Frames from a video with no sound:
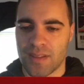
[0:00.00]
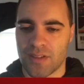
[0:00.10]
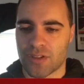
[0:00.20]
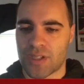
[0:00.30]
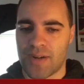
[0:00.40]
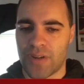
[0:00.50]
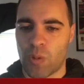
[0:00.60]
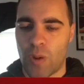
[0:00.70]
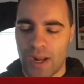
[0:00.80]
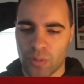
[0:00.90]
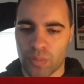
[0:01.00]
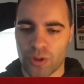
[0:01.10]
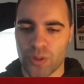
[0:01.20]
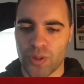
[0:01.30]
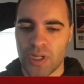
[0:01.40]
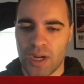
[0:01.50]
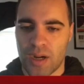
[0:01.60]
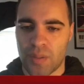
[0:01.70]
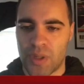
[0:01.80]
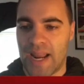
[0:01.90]
just kind of a wild brew,
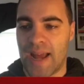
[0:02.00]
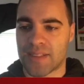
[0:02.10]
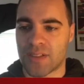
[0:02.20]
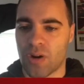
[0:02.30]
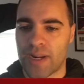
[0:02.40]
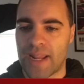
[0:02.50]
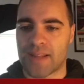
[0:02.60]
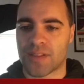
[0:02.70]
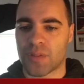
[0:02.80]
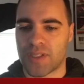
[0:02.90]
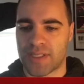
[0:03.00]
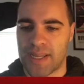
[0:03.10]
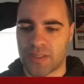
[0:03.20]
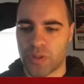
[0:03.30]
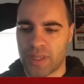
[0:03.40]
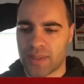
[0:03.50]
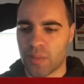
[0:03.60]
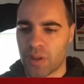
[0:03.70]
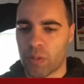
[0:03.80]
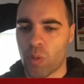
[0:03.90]
but it has already had some success with, I think,
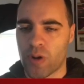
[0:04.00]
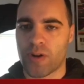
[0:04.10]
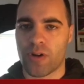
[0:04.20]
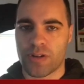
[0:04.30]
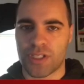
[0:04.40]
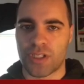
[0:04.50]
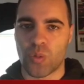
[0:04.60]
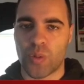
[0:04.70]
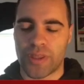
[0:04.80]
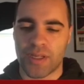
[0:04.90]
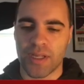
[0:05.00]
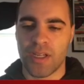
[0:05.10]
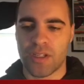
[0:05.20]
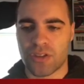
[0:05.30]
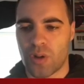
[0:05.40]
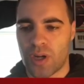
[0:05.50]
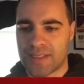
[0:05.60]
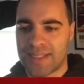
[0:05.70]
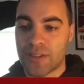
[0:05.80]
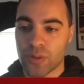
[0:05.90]
a player won an RCQ with it. So
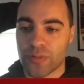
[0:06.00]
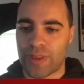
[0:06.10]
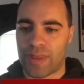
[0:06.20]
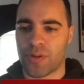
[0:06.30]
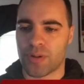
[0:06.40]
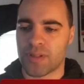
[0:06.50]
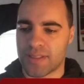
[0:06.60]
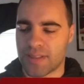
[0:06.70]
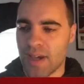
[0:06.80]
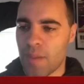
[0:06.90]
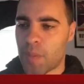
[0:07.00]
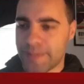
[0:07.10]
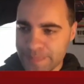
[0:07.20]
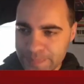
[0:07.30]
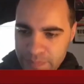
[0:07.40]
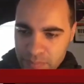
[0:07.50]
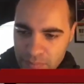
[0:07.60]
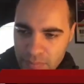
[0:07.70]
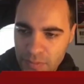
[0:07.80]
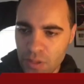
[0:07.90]
stay tuned for that third list. But
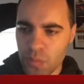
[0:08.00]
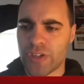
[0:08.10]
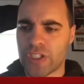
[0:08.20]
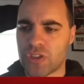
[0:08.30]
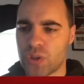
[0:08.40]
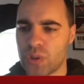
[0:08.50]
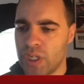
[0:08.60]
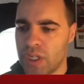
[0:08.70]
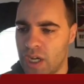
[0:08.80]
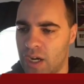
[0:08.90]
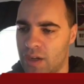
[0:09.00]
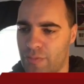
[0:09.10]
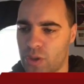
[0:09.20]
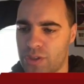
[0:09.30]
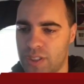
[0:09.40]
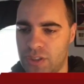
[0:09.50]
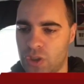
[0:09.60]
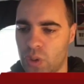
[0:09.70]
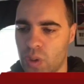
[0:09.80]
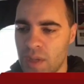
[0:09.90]
moving to the first list,
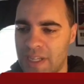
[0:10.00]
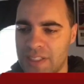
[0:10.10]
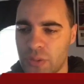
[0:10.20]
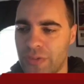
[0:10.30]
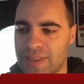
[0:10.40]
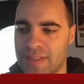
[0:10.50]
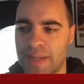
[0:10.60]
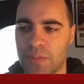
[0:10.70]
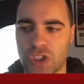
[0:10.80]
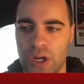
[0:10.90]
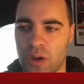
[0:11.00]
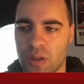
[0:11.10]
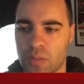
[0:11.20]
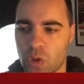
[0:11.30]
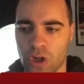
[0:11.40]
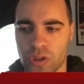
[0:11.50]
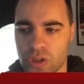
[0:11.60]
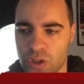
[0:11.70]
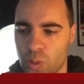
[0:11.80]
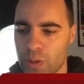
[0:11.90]
so basically we've got the same shell. We're on
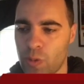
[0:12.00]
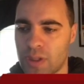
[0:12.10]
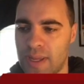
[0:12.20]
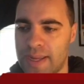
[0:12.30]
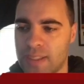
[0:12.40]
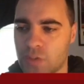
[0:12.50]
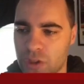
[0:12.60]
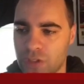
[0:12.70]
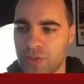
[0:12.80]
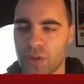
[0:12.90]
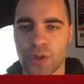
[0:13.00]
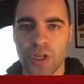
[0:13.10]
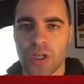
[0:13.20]
21 lands, which if you've